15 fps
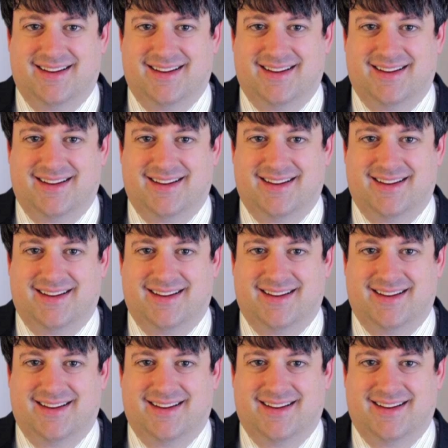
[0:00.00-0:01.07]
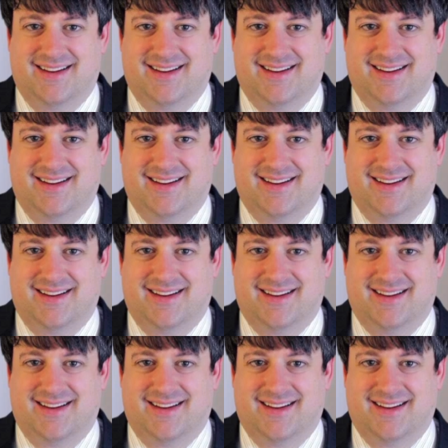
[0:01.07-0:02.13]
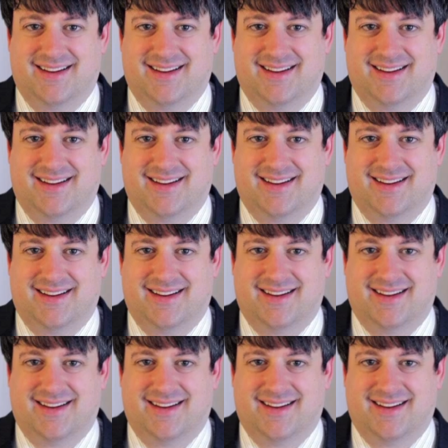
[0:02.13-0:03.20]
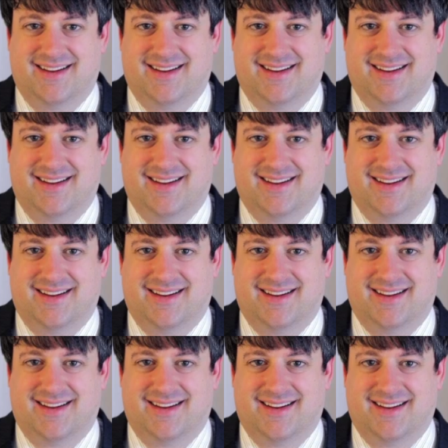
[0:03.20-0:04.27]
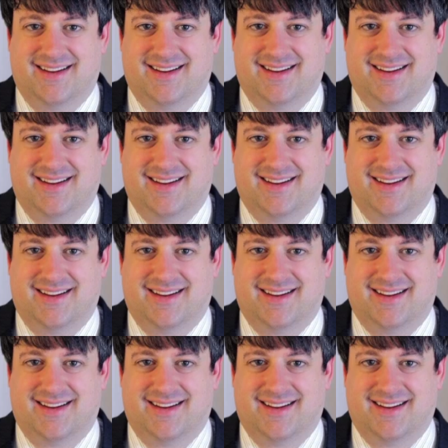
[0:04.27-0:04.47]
[no speech]